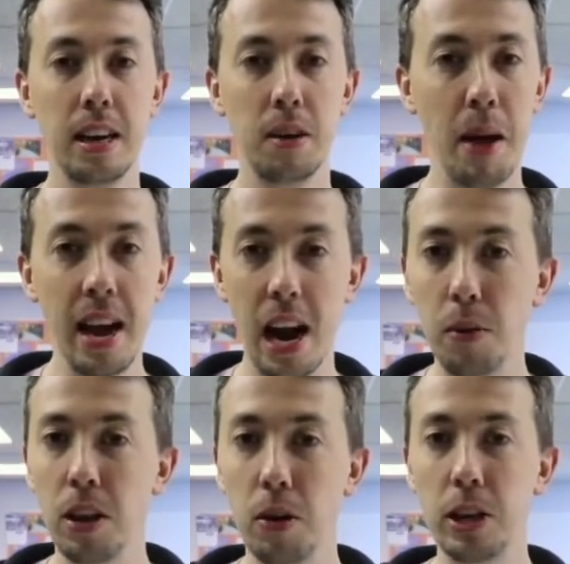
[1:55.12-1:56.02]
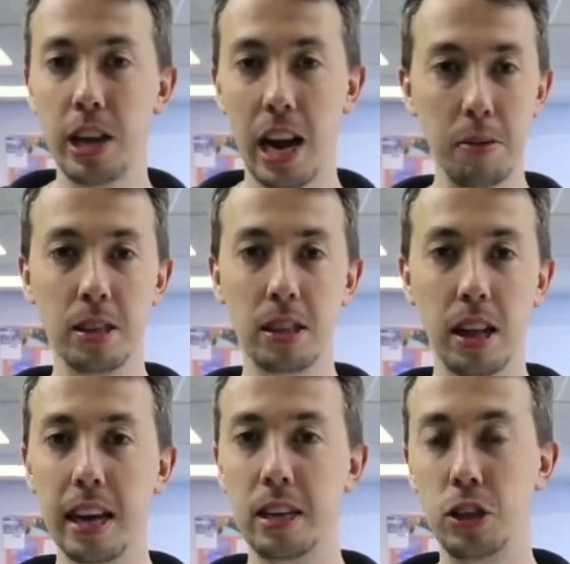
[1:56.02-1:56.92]
man, I really wish I was
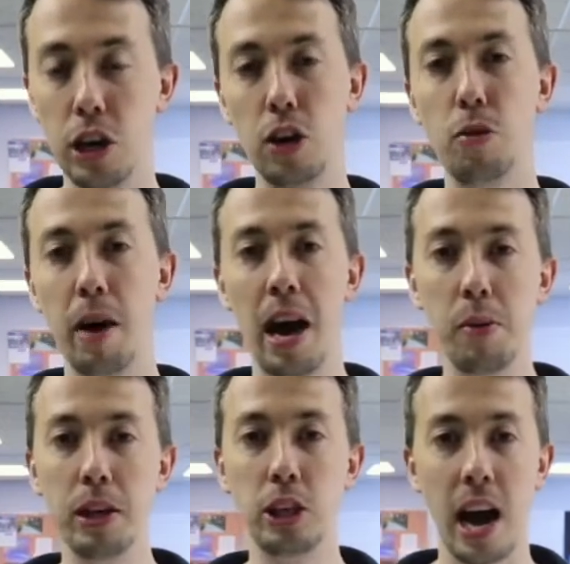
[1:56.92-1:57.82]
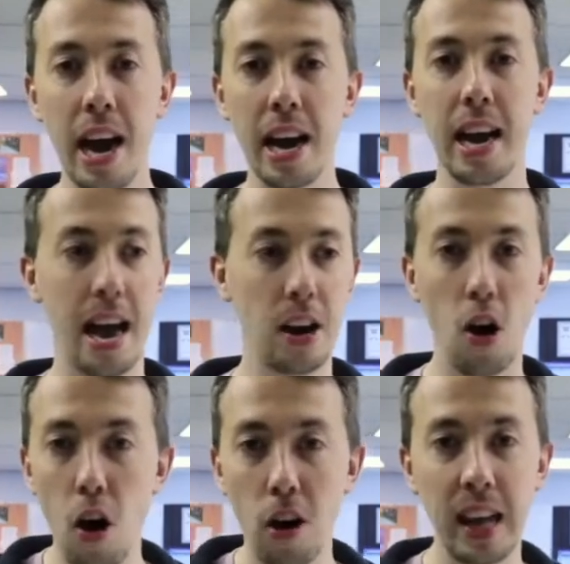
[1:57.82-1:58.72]
like Job. I wish I had
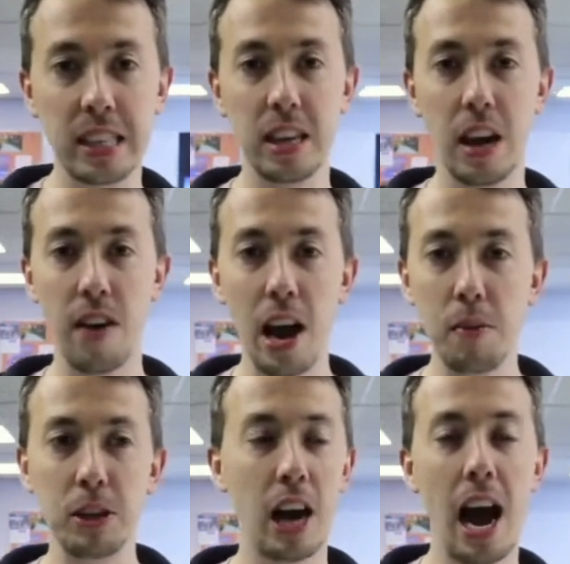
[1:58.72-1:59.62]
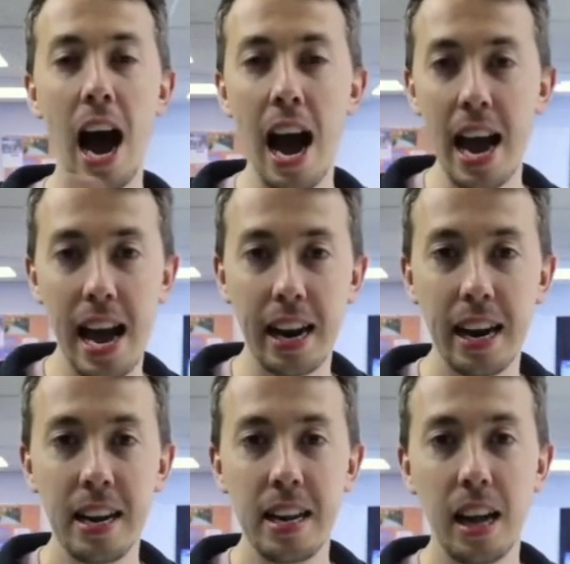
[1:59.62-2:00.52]
all that stuff. I wish I had
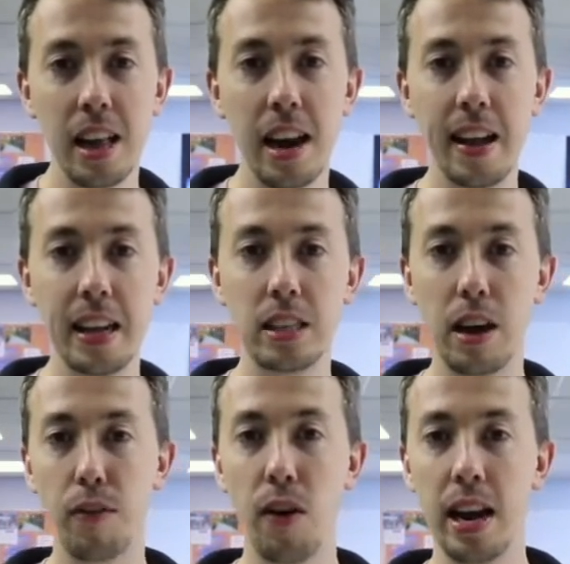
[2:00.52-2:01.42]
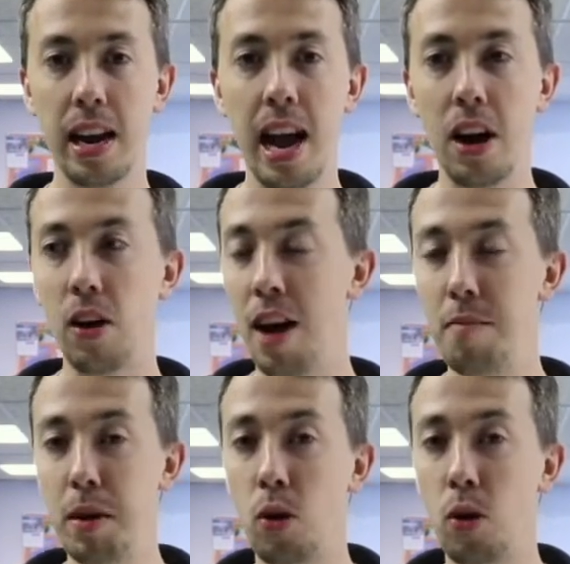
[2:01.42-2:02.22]
a lot of that stuff right now. I've been